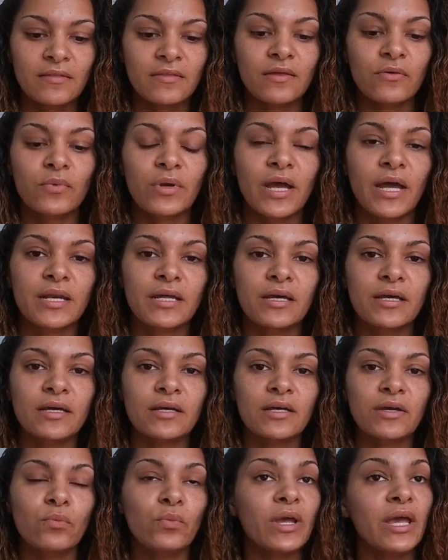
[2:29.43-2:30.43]
Then we
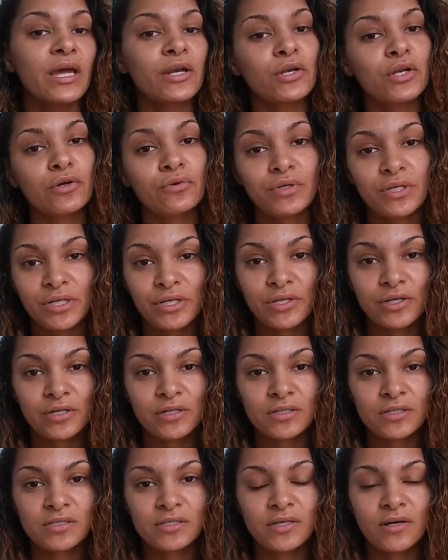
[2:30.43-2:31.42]
had no
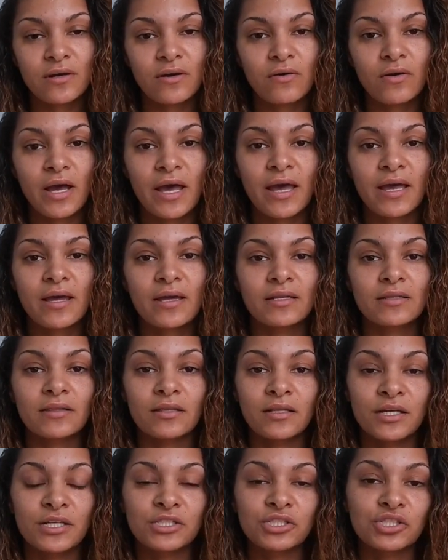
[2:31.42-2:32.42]
dinner. So at
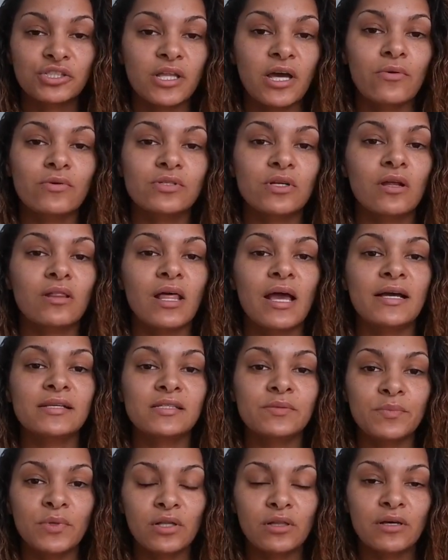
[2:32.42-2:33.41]
lunch, that was our
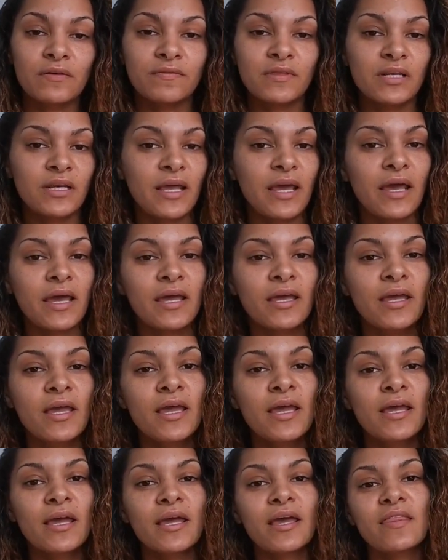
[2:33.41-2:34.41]
last meal of the day.
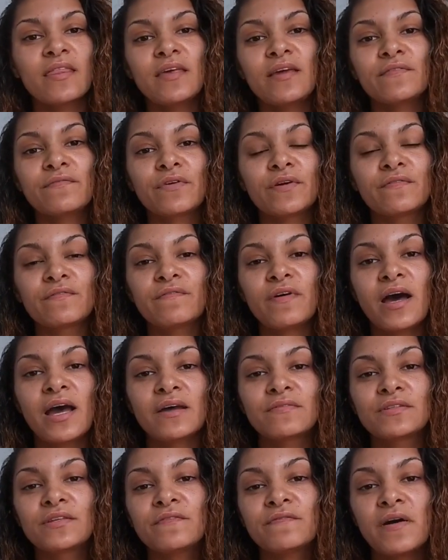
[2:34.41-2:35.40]
And then from
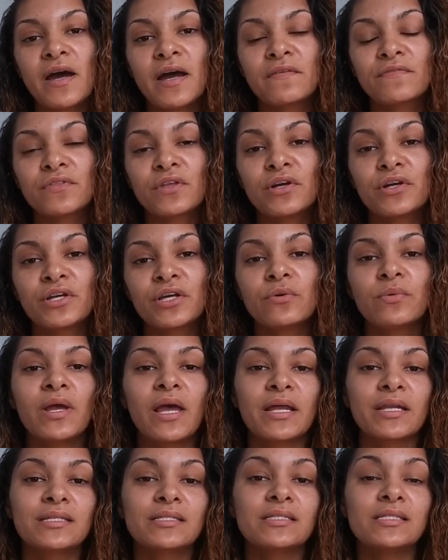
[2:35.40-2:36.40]
5 to 5:30, we
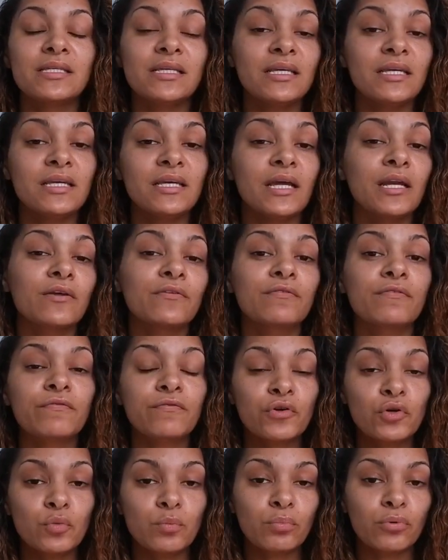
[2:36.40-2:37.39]
had a tea and a
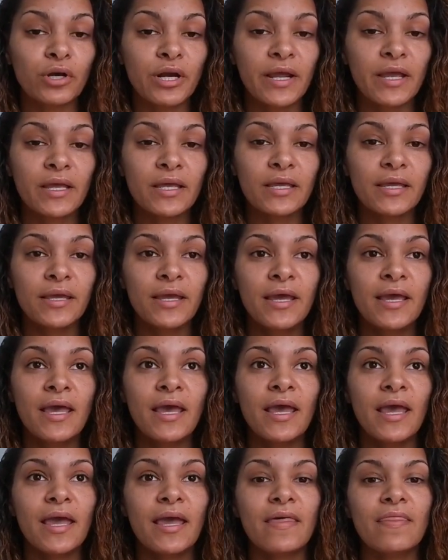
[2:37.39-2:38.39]
fruit break.
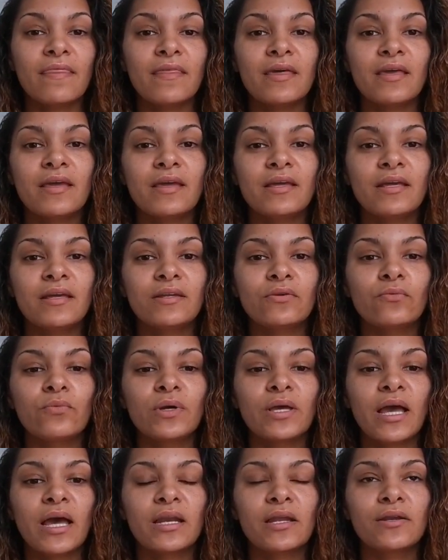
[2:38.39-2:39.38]
And then
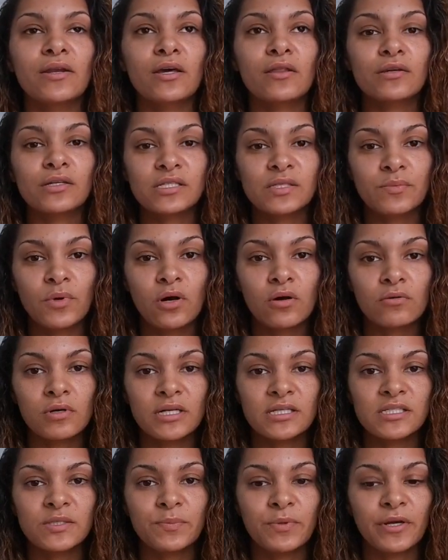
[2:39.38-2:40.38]
we had another small
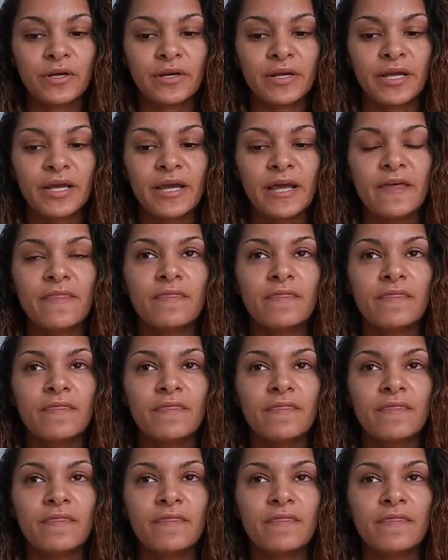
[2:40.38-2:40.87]
rest period.